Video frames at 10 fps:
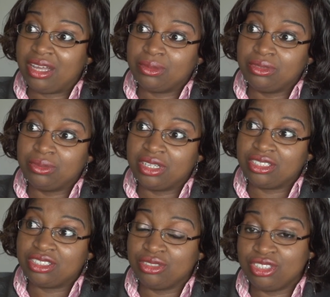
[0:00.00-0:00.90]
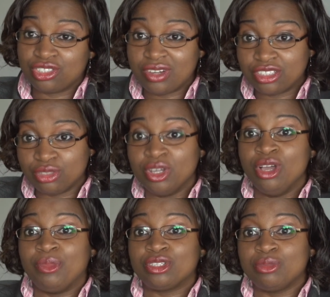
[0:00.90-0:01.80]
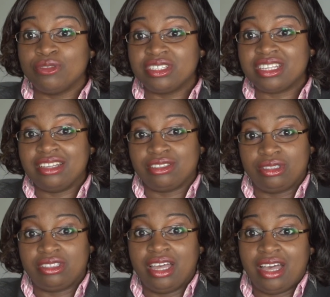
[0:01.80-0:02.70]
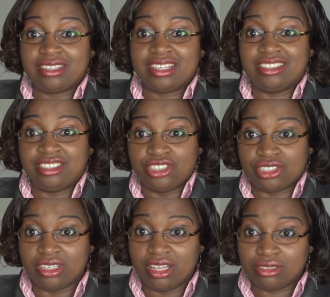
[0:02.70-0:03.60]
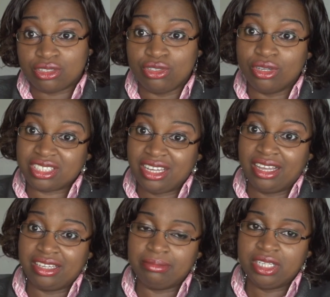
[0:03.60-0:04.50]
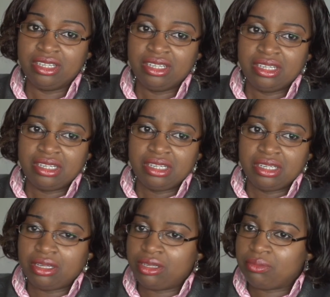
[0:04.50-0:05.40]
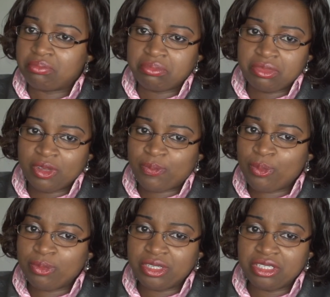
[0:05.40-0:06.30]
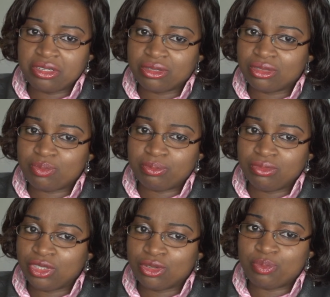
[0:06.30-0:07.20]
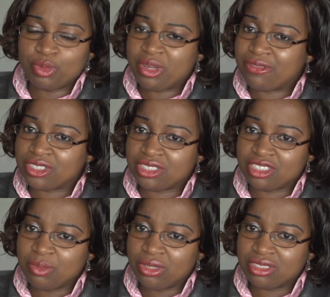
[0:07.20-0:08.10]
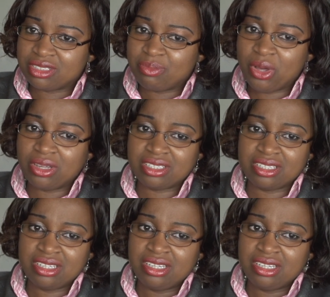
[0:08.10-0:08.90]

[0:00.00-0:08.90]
won't know when I say distraction, but some of this that as additional to your time, probably you could prepare for 6 months. But